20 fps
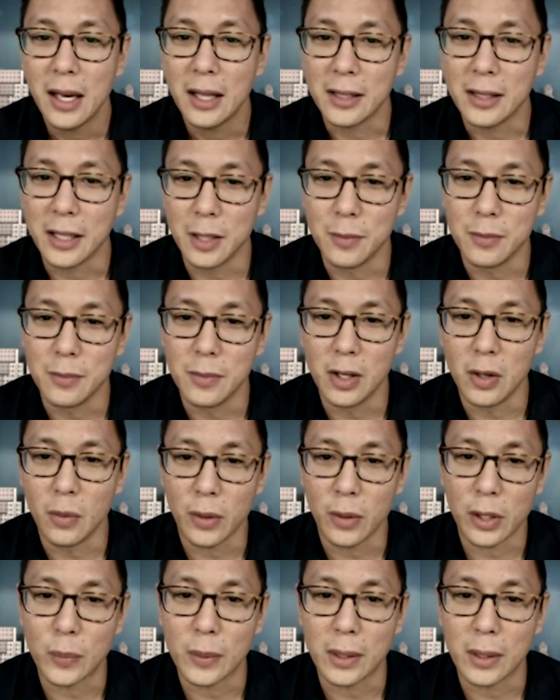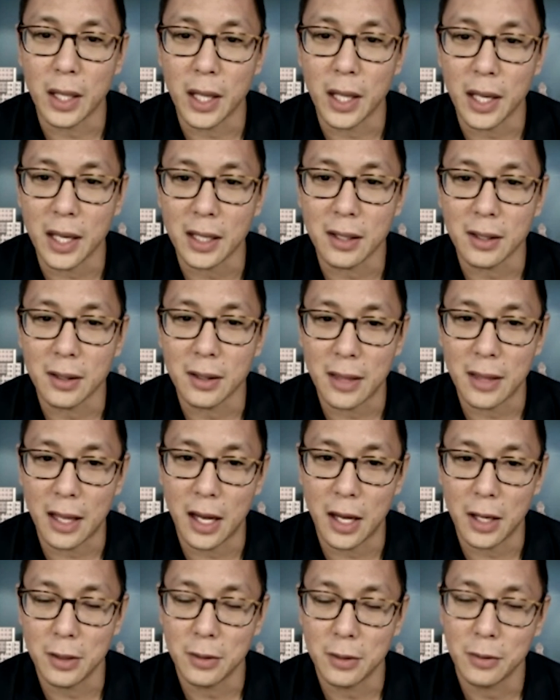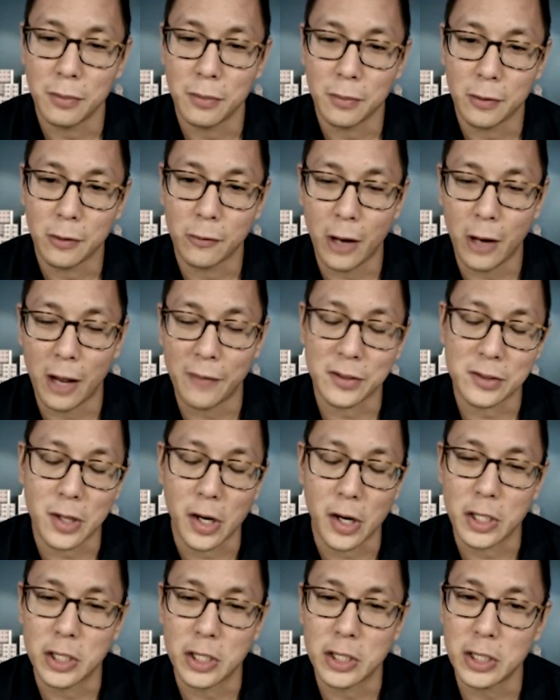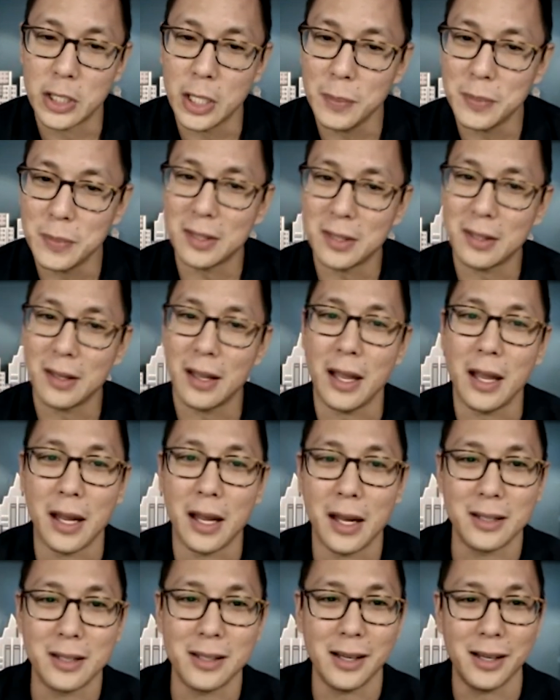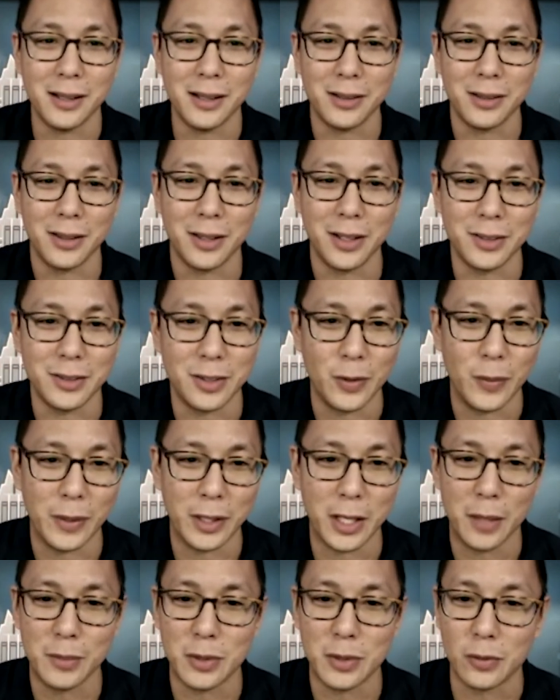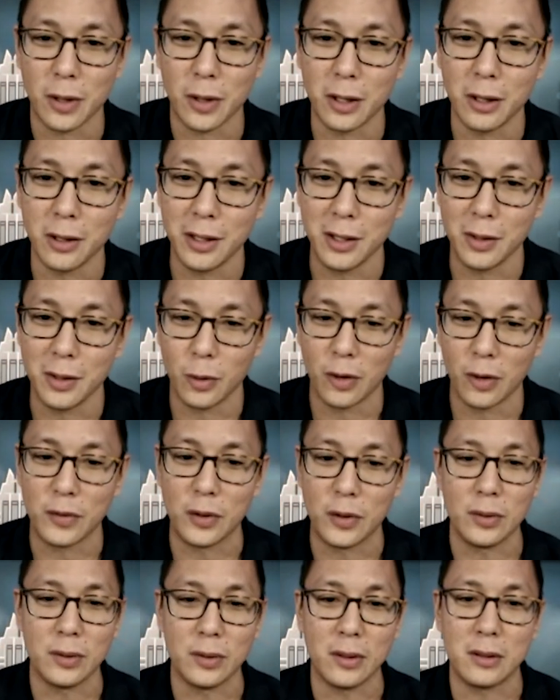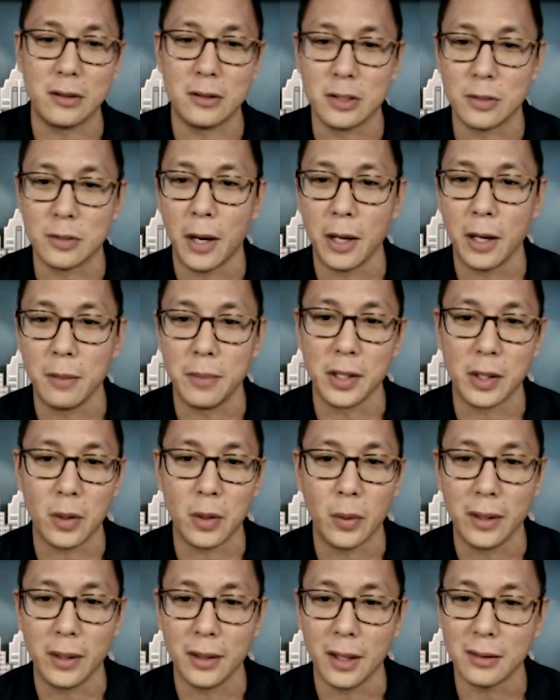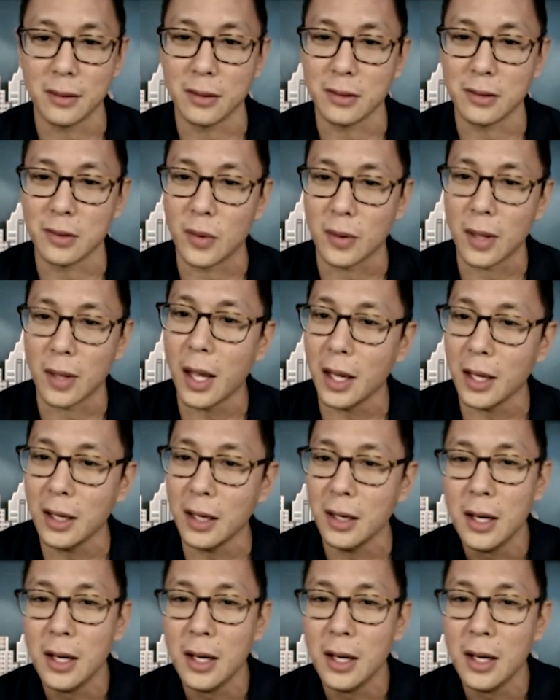Let him know where you would like that graphics card shipped, and let us know what games you run on it, or if you use it to just mine Bitcoin, that's also okay.